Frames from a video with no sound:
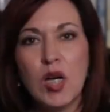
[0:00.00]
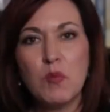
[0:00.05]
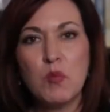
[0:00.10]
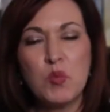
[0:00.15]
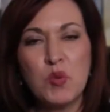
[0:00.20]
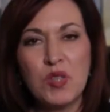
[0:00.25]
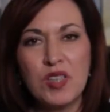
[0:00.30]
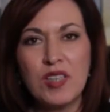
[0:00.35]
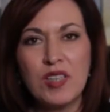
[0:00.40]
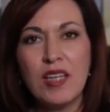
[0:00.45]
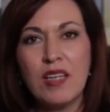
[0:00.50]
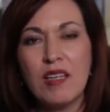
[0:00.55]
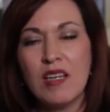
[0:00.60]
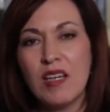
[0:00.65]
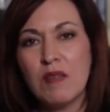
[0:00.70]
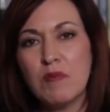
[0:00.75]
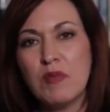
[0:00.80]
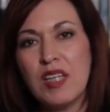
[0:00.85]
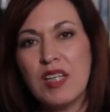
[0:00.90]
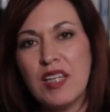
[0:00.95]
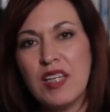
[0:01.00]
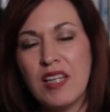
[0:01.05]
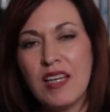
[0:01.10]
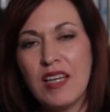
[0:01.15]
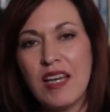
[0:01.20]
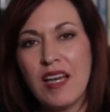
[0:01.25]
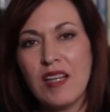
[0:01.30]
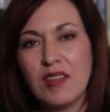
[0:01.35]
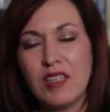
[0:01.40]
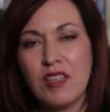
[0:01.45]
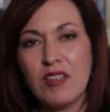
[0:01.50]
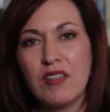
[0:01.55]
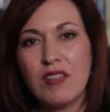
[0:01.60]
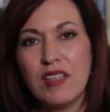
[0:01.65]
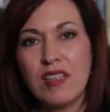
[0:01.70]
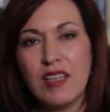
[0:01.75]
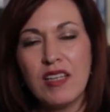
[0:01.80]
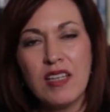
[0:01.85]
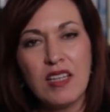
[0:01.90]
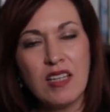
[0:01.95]
really um, getting out there
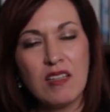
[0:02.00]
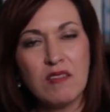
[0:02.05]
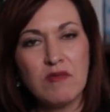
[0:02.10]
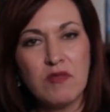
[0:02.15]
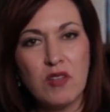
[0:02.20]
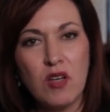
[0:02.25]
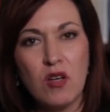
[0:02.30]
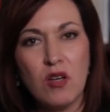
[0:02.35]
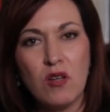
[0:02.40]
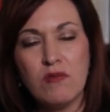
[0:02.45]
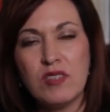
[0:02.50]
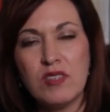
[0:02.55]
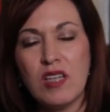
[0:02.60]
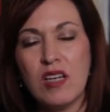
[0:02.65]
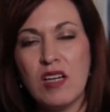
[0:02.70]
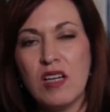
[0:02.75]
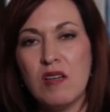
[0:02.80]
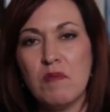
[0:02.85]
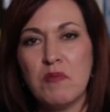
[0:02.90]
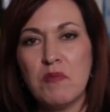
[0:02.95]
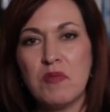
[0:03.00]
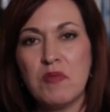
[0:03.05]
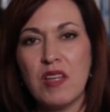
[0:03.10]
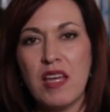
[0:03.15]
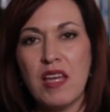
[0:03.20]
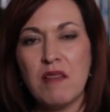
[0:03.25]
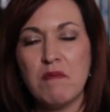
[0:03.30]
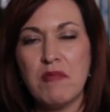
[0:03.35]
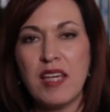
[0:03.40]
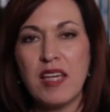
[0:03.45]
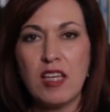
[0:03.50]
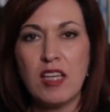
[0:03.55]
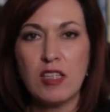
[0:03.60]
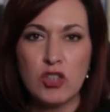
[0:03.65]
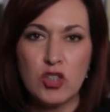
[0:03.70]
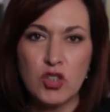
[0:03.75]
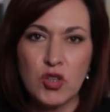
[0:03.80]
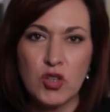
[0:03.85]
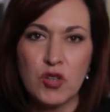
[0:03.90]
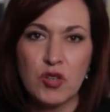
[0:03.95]
and getting involved um, and making
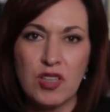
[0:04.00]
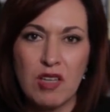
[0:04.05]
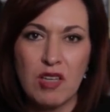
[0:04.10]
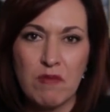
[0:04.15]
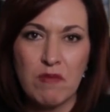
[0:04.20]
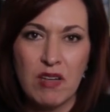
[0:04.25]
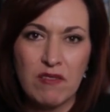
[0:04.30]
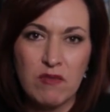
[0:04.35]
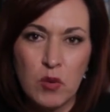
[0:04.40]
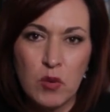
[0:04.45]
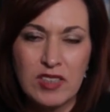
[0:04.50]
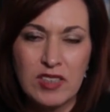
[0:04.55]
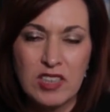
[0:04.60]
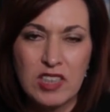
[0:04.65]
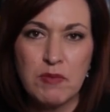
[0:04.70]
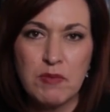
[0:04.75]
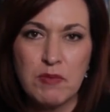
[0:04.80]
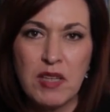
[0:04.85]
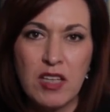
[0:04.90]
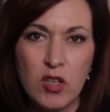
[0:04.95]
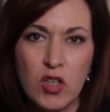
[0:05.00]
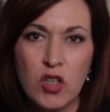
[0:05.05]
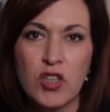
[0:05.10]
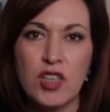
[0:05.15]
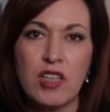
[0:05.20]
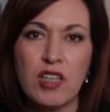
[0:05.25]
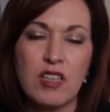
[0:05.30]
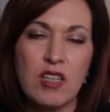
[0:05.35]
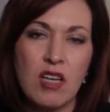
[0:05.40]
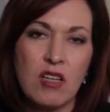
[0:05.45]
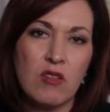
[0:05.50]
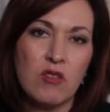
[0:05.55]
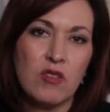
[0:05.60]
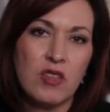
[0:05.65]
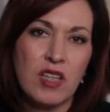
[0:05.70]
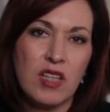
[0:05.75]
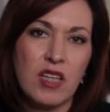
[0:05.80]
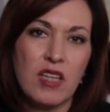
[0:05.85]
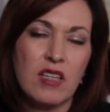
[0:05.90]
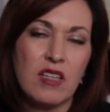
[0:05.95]
sure that my voice is being heard not
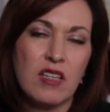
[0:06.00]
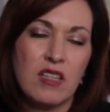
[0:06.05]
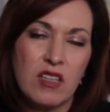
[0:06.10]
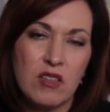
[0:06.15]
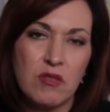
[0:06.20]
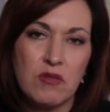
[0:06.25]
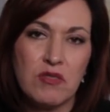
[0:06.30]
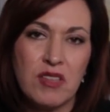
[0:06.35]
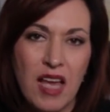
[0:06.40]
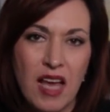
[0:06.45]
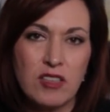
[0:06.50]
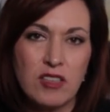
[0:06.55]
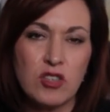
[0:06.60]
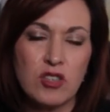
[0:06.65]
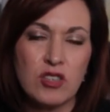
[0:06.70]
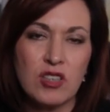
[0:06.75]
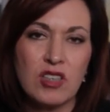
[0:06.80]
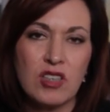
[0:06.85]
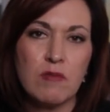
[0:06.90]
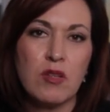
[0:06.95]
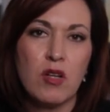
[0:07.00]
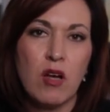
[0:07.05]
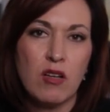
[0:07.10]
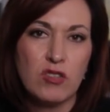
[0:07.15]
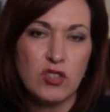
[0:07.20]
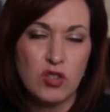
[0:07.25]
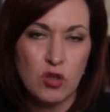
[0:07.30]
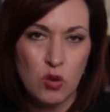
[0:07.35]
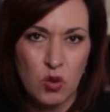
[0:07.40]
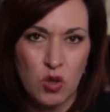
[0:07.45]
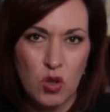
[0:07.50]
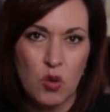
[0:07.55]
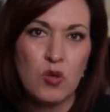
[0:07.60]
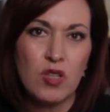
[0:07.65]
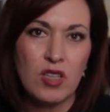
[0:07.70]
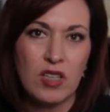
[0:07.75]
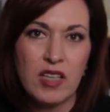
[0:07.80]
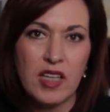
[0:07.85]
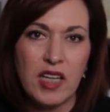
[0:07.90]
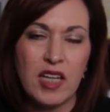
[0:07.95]
only you know nationally but also
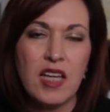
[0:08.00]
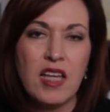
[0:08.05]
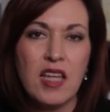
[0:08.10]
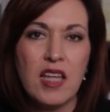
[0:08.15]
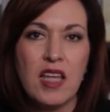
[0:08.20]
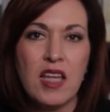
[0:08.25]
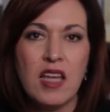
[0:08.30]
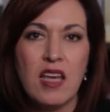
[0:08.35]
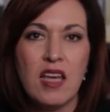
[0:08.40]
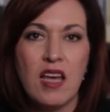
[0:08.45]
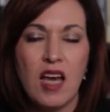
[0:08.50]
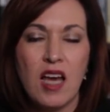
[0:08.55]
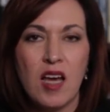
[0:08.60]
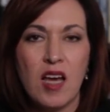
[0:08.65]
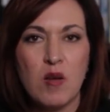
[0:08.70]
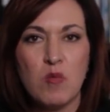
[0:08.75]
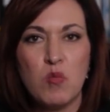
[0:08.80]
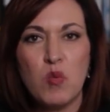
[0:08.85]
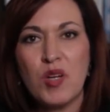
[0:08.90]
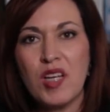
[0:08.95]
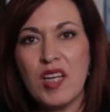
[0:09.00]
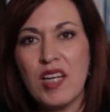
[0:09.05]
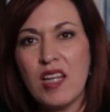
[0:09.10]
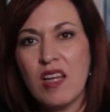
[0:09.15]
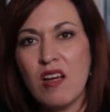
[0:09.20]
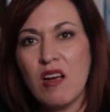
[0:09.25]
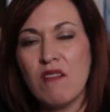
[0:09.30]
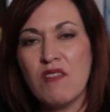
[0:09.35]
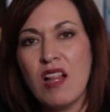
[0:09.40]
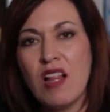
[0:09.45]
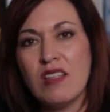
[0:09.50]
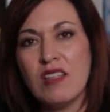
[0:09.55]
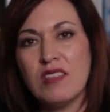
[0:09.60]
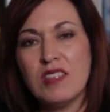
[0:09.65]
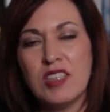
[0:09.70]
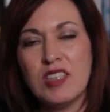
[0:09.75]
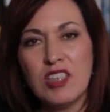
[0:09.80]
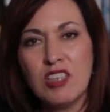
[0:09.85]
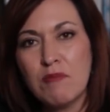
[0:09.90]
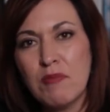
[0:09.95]
locally um, we're getting our
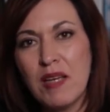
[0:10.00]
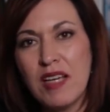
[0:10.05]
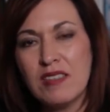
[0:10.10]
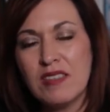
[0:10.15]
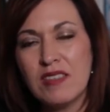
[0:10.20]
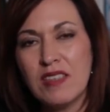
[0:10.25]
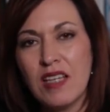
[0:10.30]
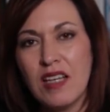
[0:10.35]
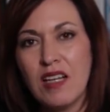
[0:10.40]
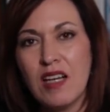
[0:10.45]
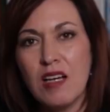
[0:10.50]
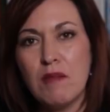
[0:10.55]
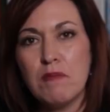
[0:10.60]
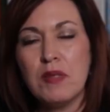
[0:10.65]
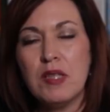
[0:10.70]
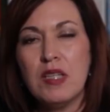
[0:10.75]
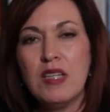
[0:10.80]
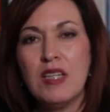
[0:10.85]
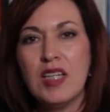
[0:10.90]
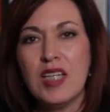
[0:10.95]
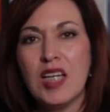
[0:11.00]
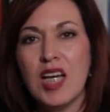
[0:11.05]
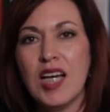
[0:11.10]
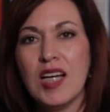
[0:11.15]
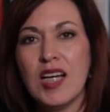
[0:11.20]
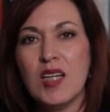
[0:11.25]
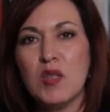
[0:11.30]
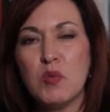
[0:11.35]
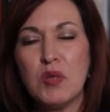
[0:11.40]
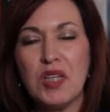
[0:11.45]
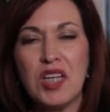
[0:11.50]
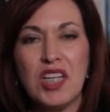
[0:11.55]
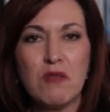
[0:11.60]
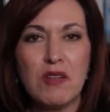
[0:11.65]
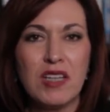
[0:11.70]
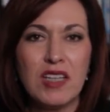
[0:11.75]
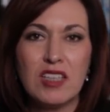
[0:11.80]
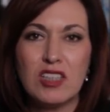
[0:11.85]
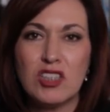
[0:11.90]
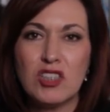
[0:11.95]
volunteer base set up uh, we're getting ready
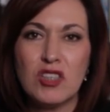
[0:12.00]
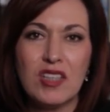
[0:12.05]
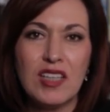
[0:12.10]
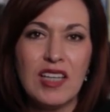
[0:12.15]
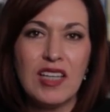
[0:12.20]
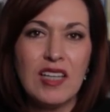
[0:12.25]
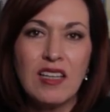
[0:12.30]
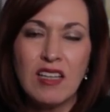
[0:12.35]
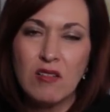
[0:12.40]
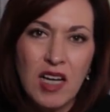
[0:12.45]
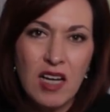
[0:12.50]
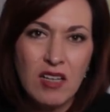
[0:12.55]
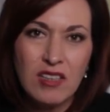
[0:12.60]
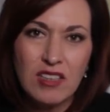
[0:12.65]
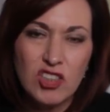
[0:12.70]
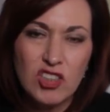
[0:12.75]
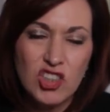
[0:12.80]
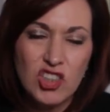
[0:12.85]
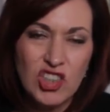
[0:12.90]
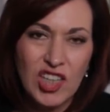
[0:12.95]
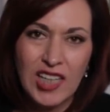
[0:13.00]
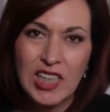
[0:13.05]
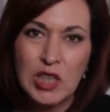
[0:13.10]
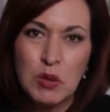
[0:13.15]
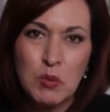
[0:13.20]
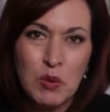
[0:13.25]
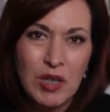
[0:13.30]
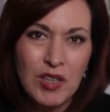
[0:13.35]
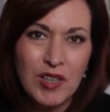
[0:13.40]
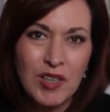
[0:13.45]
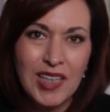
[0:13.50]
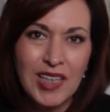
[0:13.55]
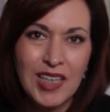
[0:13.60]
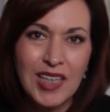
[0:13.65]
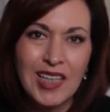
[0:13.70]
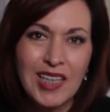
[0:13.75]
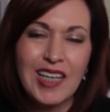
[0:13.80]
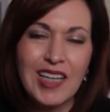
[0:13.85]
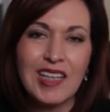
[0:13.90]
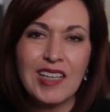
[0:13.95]
to start hitting the ground in january
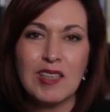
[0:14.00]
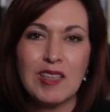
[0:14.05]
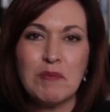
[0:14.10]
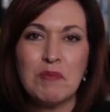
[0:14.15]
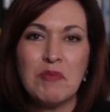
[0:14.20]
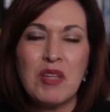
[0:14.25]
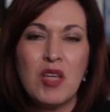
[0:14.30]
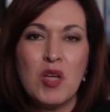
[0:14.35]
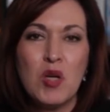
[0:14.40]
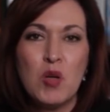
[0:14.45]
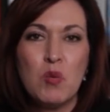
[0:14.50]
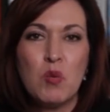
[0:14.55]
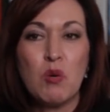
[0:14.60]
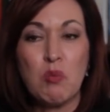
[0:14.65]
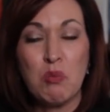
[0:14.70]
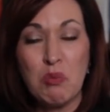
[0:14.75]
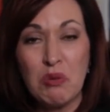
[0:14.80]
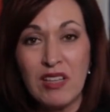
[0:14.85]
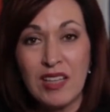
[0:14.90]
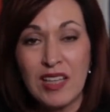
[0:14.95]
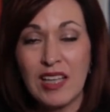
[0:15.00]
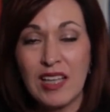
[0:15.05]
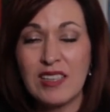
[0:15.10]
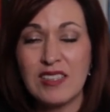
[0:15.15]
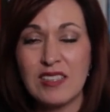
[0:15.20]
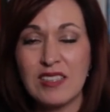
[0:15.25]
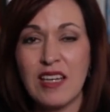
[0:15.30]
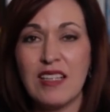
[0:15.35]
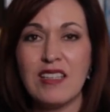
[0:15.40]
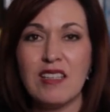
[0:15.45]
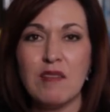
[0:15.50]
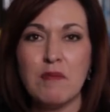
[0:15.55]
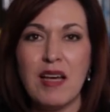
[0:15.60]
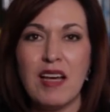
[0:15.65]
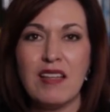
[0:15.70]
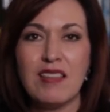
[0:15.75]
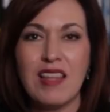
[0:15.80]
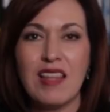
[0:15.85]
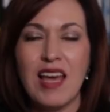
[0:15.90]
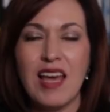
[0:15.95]
um, we're really excited about
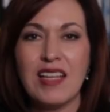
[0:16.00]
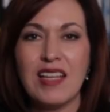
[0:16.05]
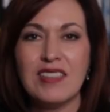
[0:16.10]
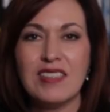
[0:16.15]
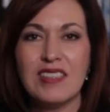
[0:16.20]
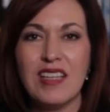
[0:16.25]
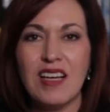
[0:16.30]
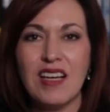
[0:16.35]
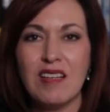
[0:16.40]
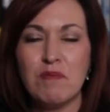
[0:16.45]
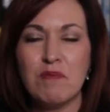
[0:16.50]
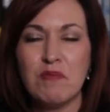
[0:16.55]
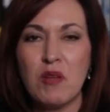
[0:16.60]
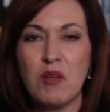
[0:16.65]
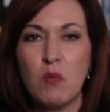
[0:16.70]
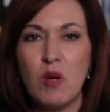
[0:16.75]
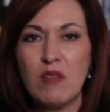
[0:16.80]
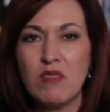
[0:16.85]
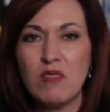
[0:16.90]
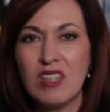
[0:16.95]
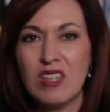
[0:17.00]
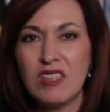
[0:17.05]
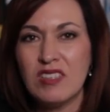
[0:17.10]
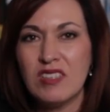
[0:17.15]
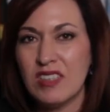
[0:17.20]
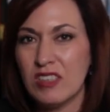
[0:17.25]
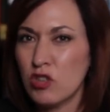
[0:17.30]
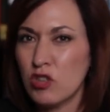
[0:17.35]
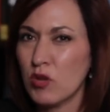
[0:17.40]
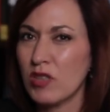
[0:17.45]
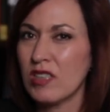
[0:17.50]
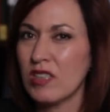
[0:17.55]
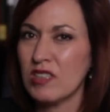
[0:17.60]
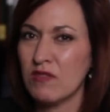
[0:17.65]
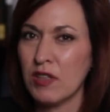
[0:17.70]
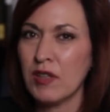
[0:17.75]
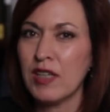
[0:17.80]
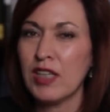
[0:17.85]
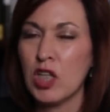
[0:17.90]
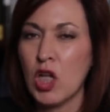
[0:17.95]
that. Um, this district is
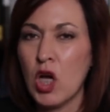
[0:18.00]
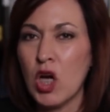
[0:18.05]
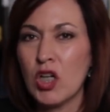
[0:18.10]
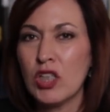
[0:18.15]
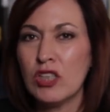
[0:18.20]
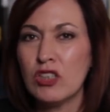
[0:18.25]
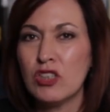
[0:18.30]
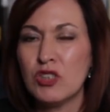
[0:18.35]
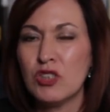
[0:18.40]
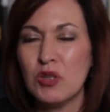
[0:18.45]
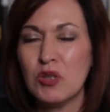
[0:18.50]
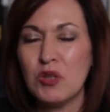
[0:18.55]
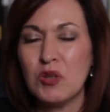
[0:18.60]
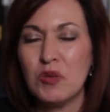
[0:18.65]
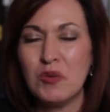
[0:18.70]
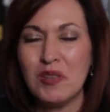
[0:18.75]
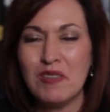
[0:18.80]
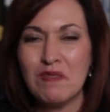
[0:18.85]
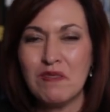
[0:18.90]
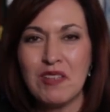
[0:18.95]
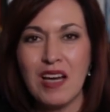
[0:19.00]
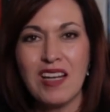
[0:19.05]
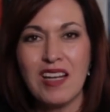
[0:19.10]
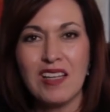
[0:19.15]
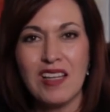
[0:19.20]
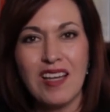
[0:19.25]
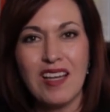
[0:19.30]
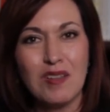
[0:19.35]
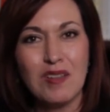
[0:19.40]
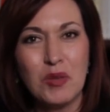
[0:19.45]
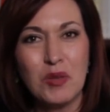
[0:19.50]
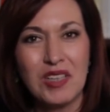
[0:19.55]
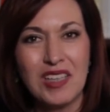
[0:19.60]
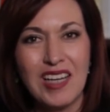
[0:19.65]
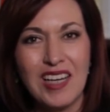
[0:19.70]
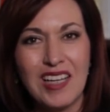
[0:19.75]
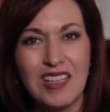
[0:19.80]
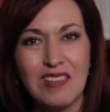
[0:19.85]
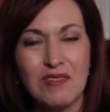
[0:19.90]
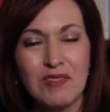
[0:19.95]
very large, so we've got a lot of work
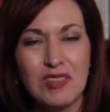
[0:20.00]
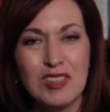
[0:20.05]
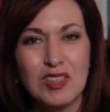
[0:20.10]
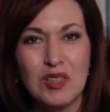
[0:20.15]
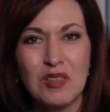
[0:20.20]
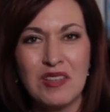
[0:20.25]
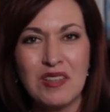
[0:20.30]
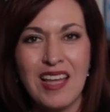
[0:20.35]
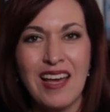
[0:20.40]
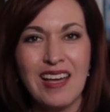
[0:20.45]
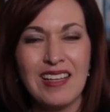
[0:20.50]
ahead of us on that.